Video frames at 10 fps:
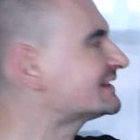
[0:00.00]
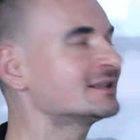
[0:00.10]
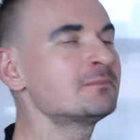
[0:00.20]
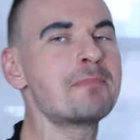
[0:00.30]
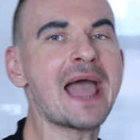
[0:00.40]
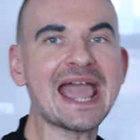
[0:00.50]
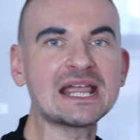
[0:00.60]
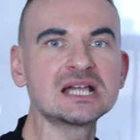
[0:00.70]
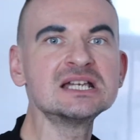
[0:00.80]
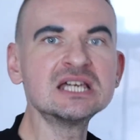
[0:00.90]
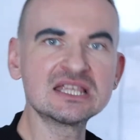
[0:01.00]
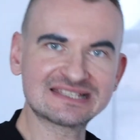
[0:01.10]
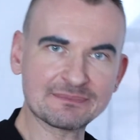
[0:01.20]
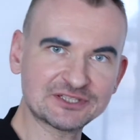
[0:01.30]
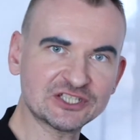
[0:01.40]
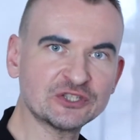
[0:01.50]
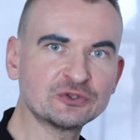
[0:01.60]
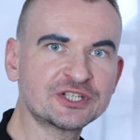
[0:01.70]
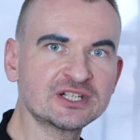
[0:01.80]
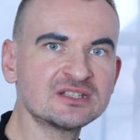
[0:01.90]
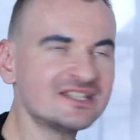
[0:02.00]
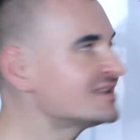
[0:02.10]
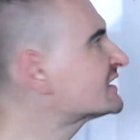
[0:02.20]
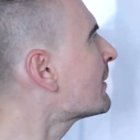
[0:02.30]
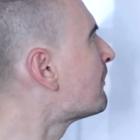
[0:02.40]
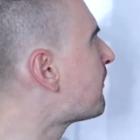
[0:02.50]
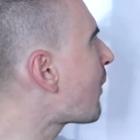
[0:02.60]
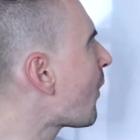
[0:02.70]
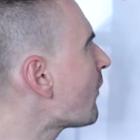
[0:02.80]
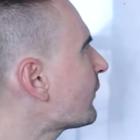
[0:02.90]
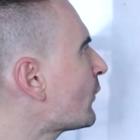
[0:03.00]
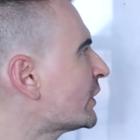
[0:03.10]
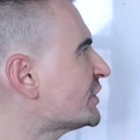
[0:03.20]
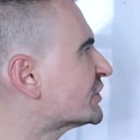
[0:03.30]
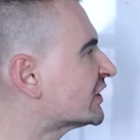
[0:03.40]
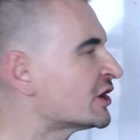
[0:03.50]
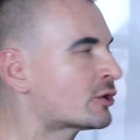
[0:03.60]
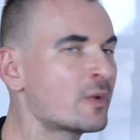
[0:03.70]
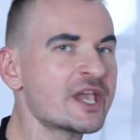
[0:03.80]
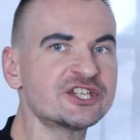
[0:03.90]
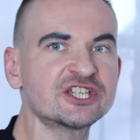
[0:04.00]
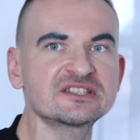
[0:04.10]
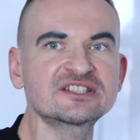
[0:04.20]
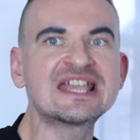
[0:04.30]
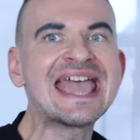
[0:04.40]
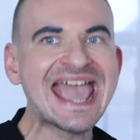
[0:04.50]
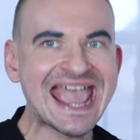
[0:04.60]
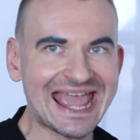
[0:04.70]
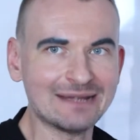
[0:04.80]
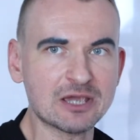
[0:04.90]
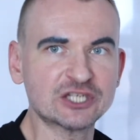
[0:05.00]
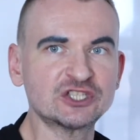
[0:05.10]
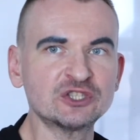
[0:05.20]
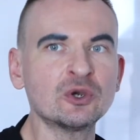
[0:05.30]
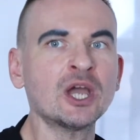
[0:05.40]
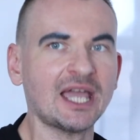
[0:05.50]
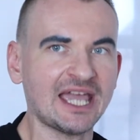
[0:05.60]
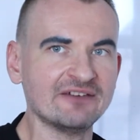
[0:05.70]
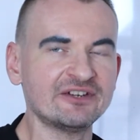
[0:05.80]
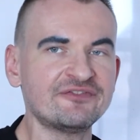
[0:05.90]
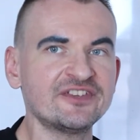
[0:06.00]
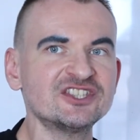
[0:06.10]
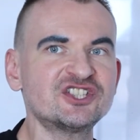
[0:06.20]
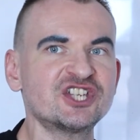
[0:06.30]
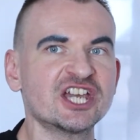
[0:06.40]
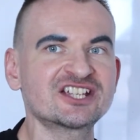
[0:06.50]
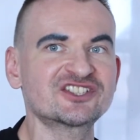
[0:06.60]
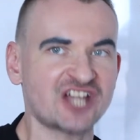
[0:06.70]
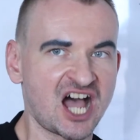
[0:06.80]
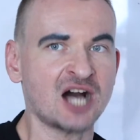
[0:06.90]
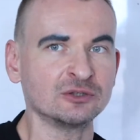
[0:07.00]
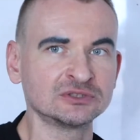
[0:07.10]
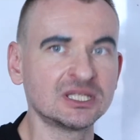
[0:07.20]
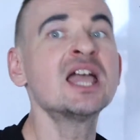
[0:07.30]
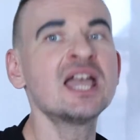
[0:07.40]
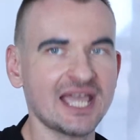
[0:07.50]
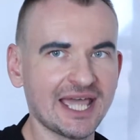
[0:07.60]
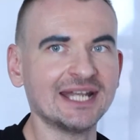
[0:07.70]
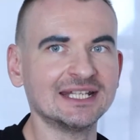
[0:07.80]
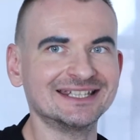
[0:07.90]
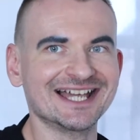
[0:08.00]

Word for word: it in back, substituting into both original equations, and make sure everything checks out. And it